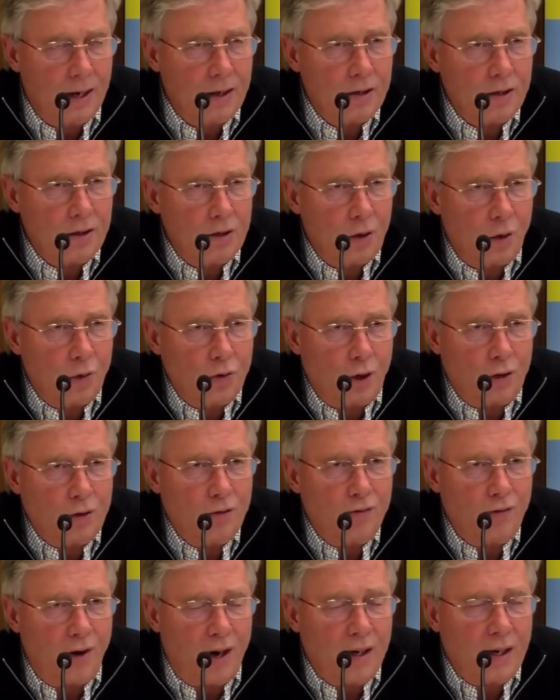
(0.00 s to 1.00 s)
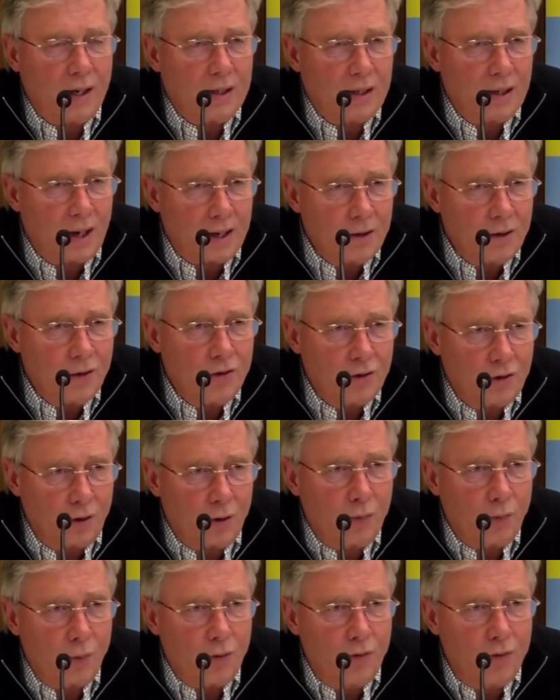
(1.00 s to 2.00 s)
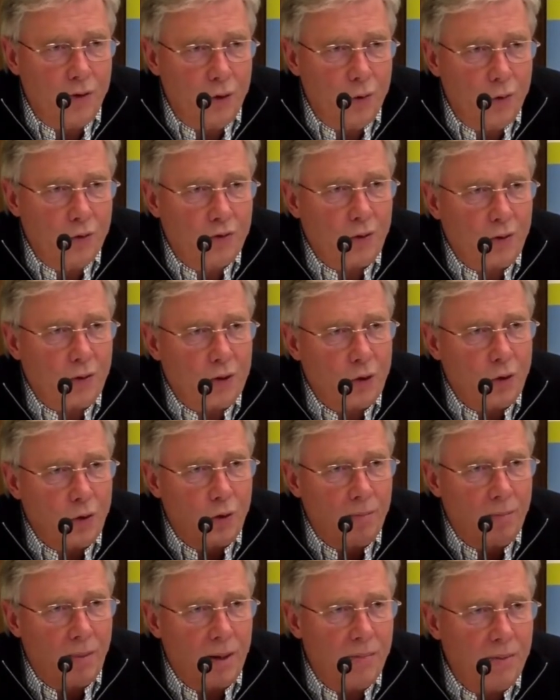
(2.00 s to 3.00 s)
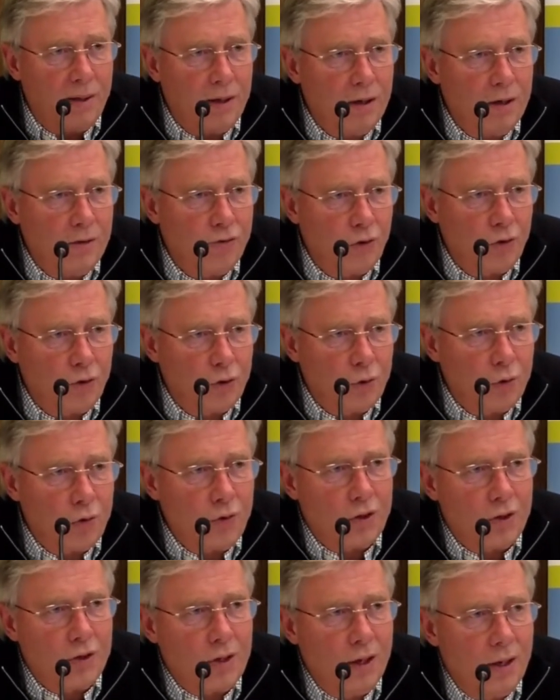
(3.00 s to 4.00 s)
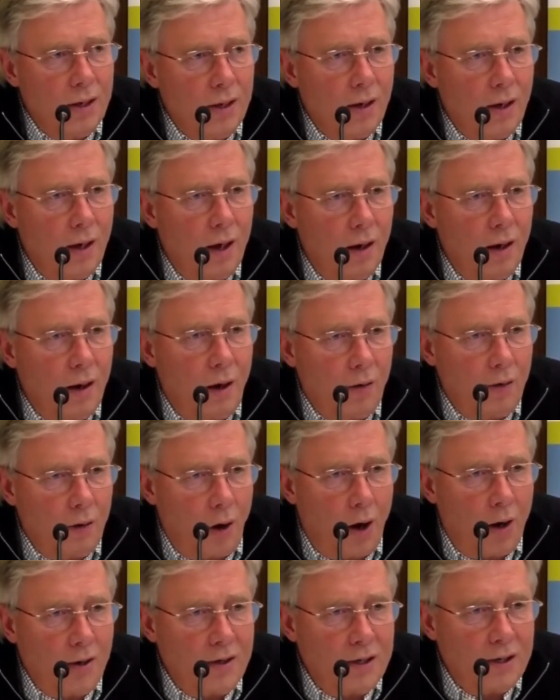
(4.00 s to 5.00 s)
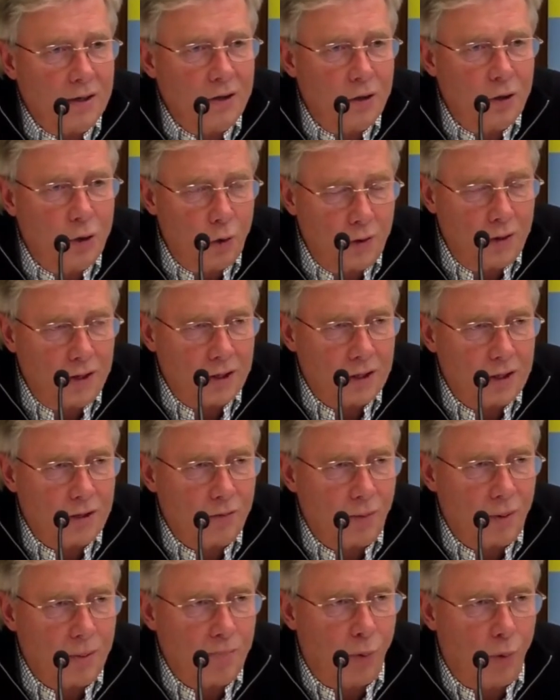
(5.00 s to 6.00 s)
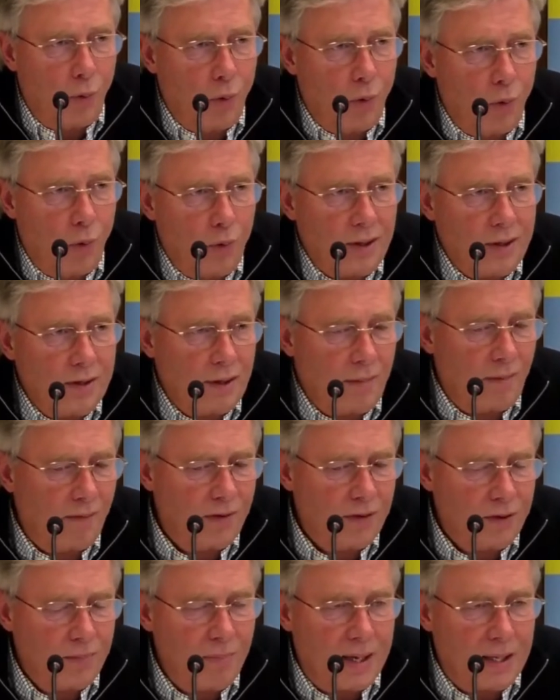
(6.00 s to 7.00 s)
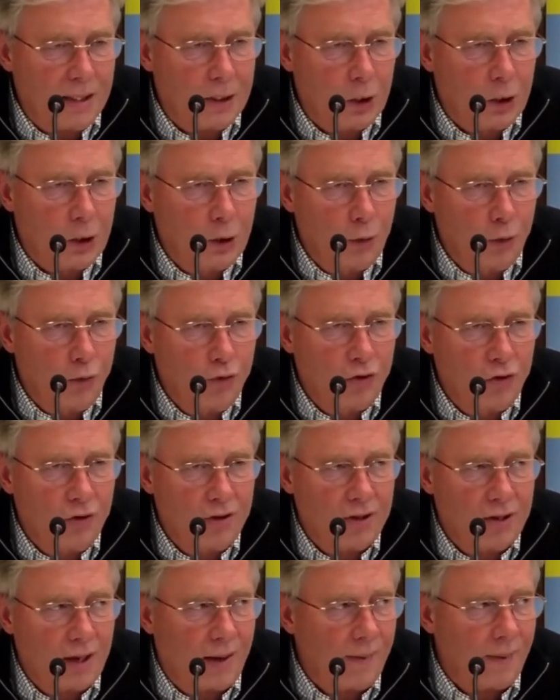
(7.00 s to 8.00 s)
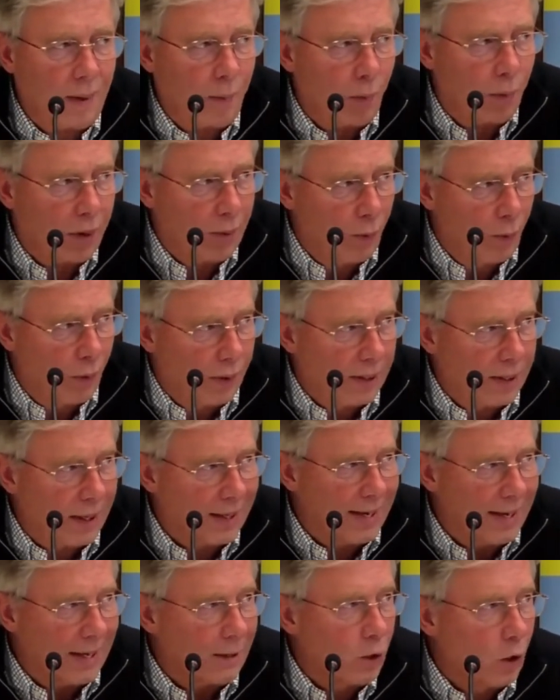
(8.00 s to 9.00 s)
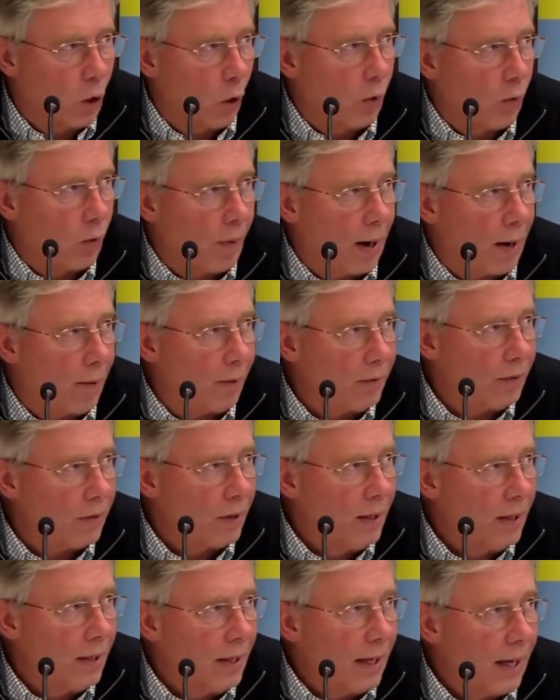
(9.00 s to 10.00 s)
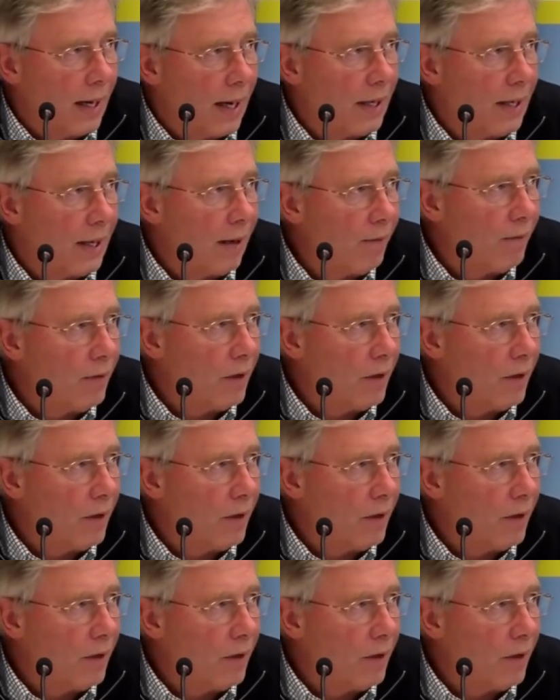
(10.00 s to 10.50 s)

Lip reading: So Dr. Frey, I'd like to start with you so that you can maybe introduce our audience to this report and some of its main conclusions, and then we will again go around and have